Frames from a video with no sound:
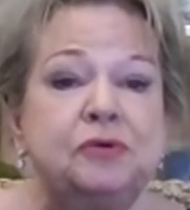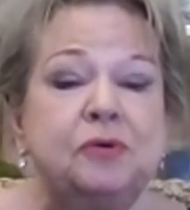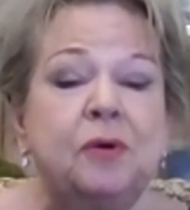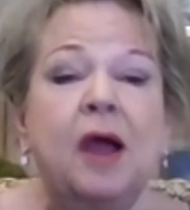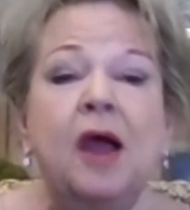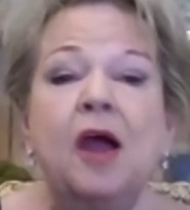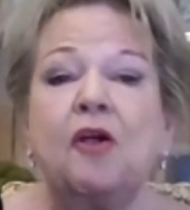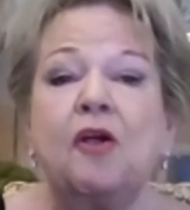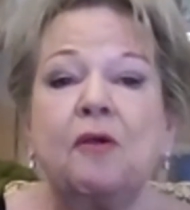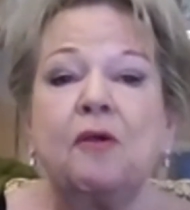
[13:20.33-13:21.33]
her
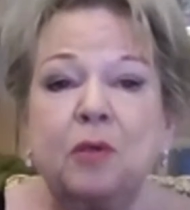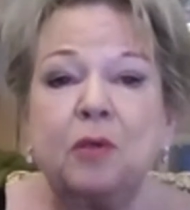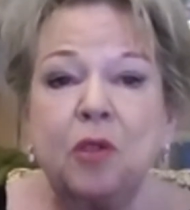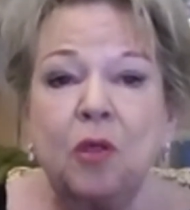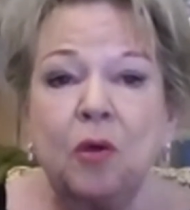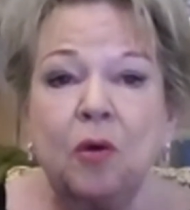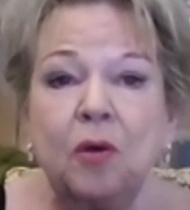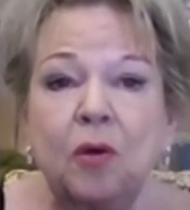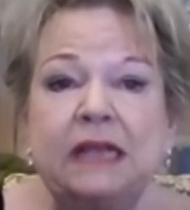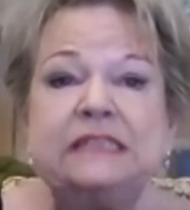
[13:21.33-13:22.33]
employees'
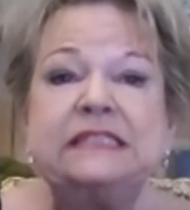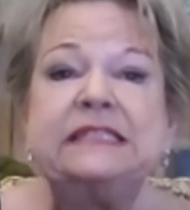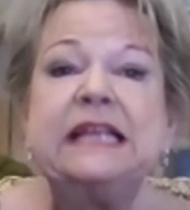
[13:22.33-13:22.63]
neighbors.